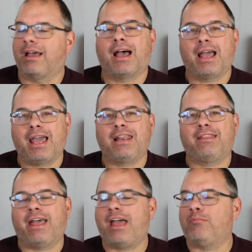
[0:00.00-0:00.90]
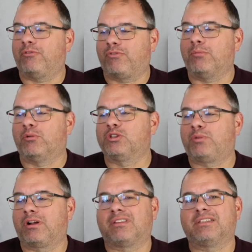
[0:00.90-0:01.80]
I added that, but for the most
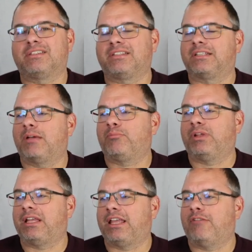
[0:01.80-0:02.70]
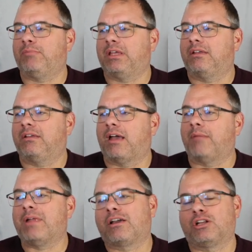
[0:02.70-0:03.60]
part, this is the template it gave me.
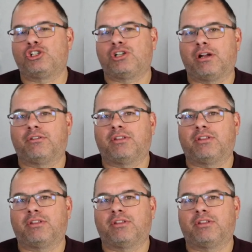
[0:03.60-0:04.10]
I'm not gonna share